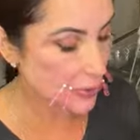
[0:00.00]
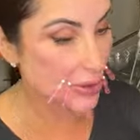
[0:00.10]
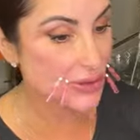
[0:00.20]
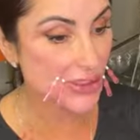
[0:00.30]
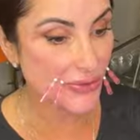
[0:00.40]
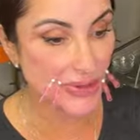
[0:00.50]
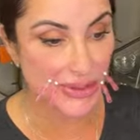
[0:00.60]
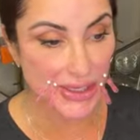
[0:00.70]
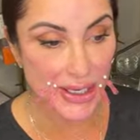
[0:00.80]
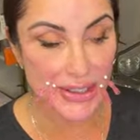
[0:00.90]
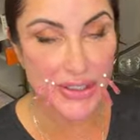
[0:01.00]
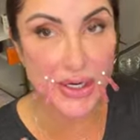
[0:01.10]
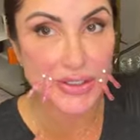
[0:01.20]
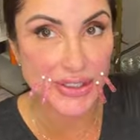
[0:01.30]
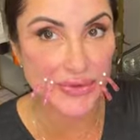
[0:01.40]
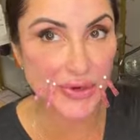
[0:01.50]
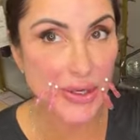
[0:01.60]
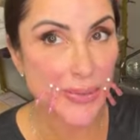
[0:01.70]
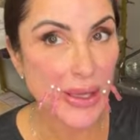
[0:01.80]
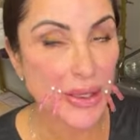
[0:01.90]
Different sides are different
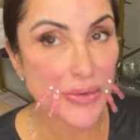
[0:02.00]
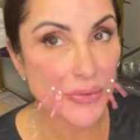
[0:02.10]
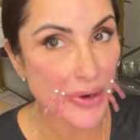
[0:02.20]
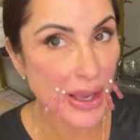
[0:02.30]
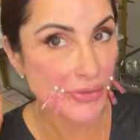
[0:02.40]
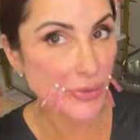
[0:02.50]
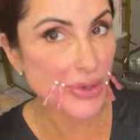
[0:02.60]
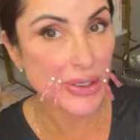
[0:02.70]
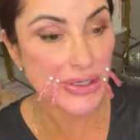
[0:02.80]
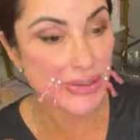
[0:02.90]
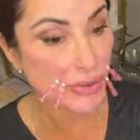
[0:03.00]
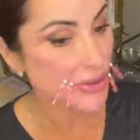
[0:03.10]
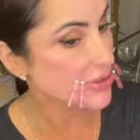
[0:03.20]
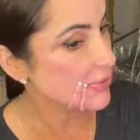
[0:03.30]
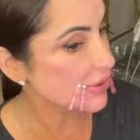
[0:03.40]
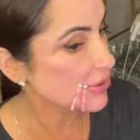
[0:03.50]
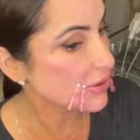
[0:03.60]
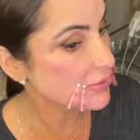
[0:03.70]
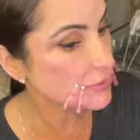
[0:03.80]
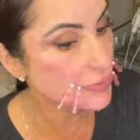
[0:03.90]
on me. For everyone, it's going to be like that.